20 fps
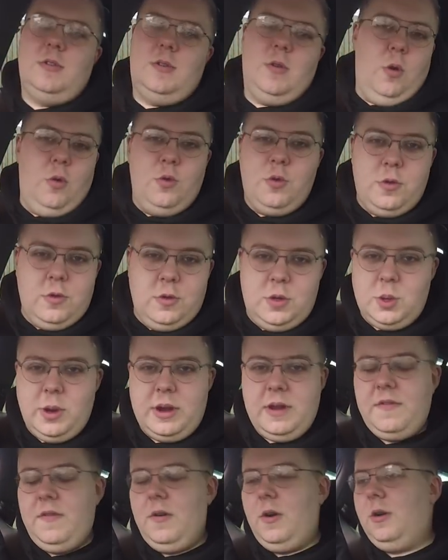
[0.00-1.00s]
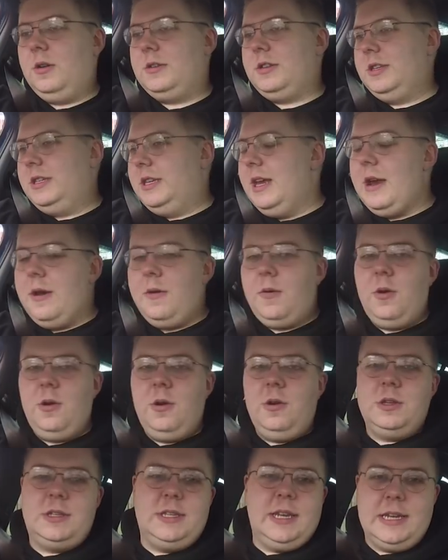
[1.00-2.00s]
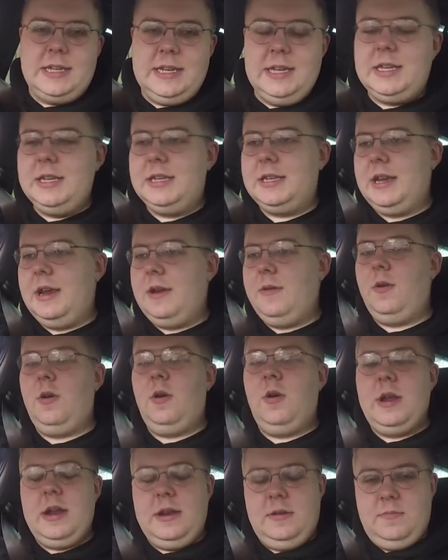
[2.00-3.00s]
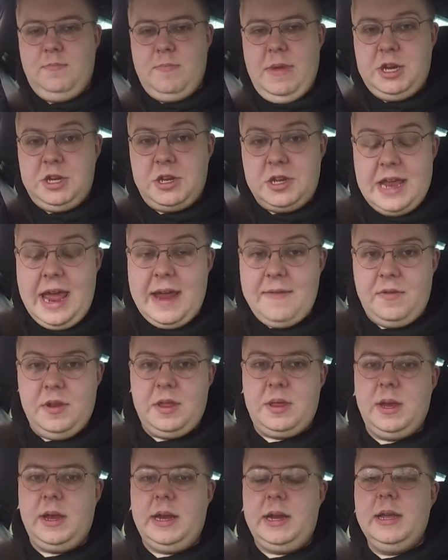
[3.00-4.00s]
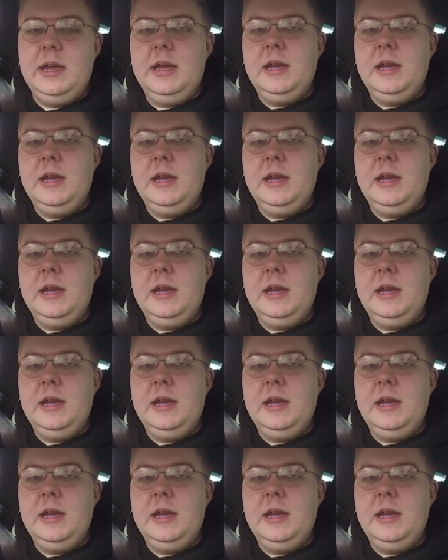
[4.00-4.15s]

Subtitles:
124 to 0, 60 to 0, it measures everything.